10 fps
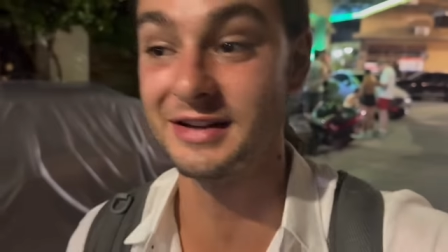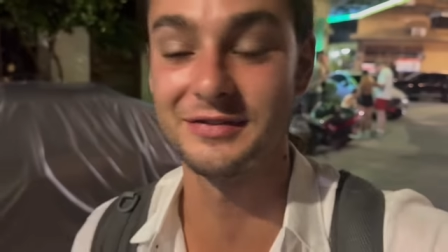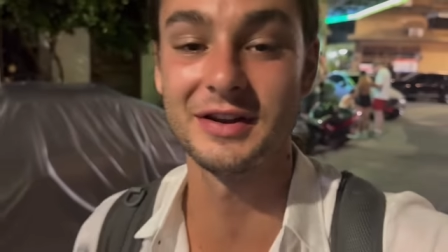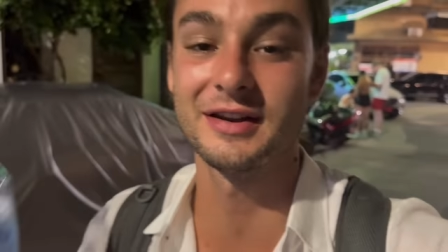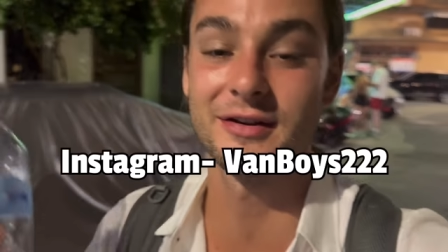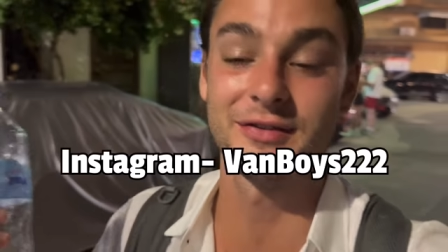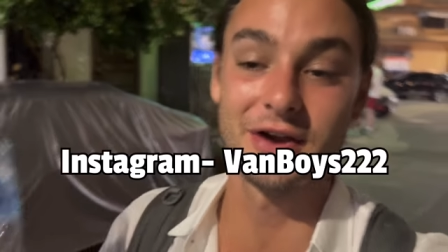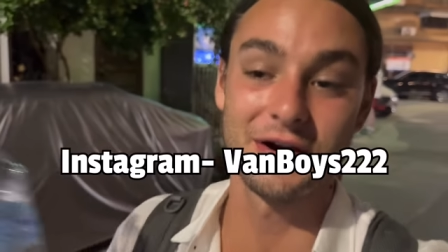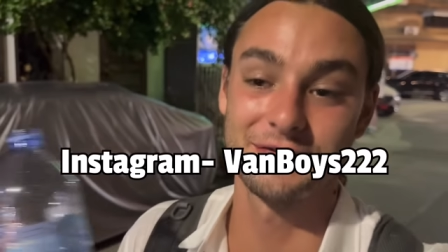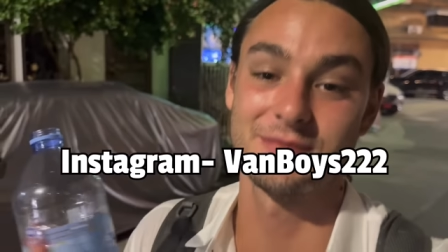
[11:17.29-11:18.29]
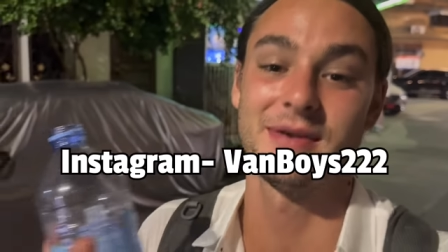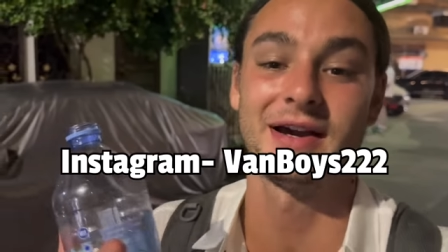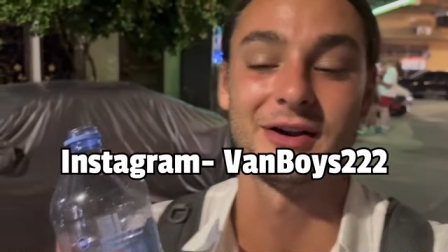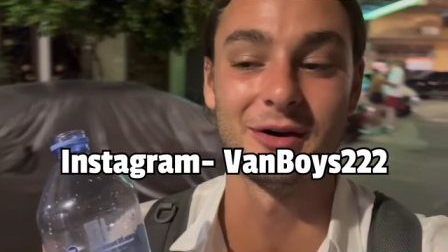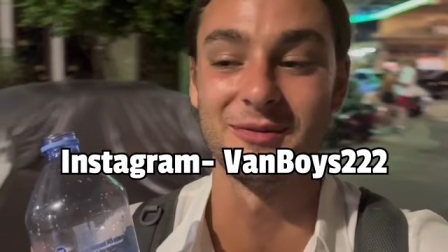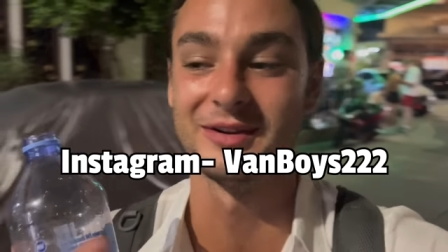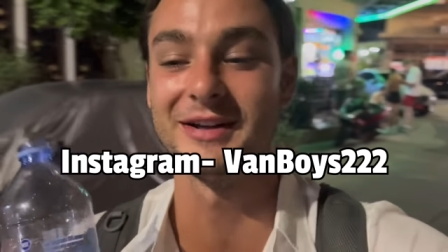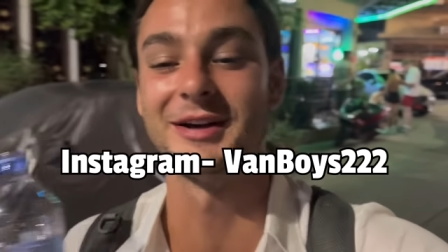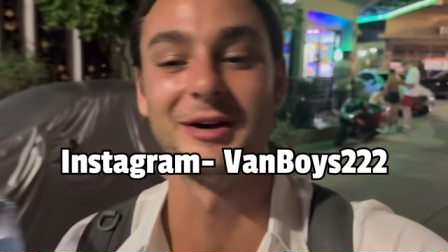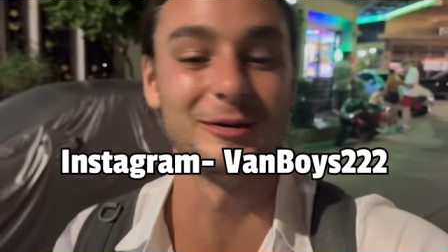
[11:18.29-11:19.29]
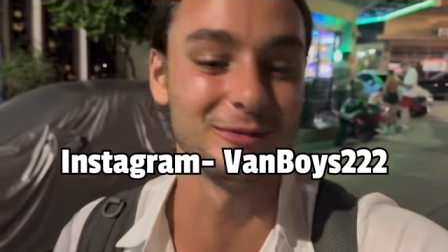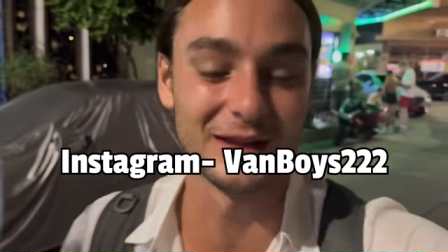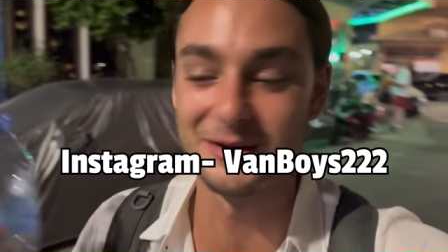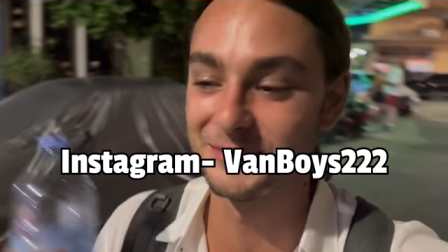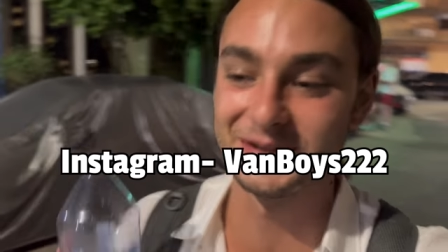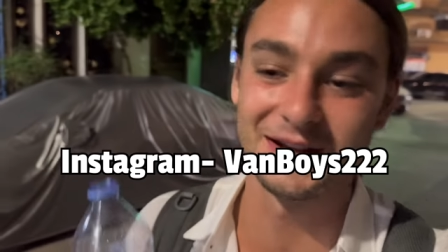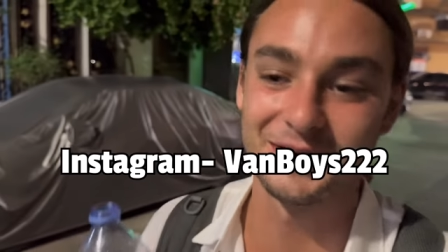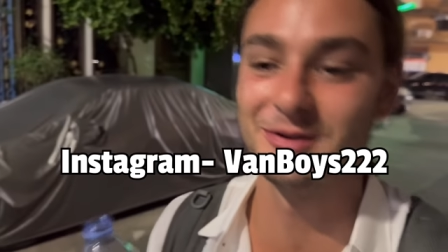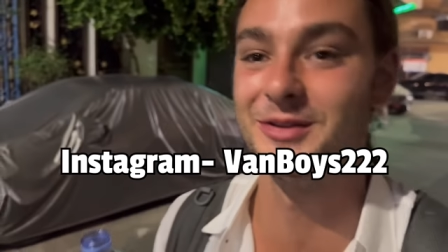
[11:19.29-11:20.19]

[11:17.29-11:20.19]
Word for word: If any of y'all from back home want to come, let me know.